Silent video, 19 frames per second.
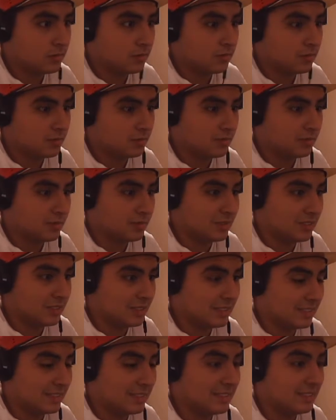Got beef for
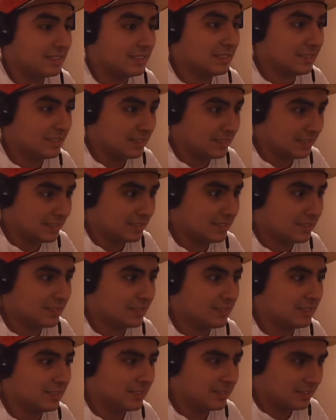Bun, you got to
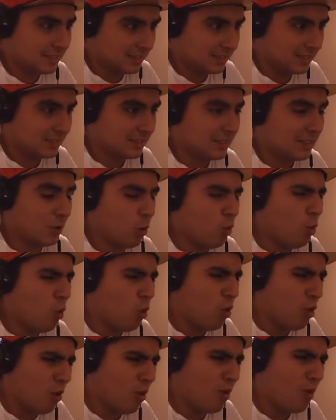go, mafia
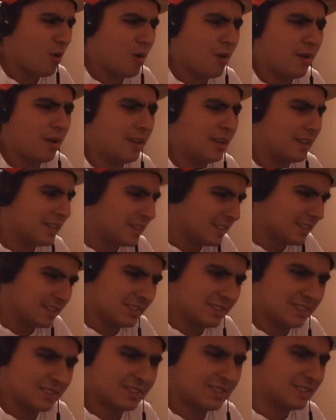style, tell you with no eyes
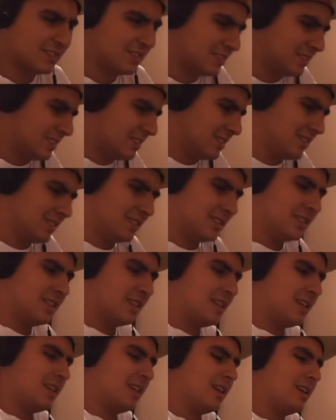to hold, flash
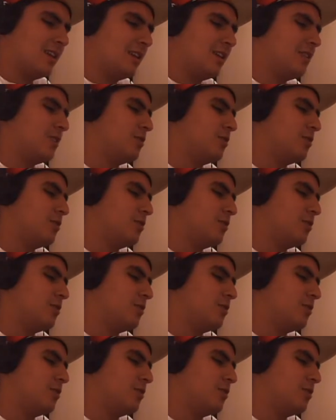your door.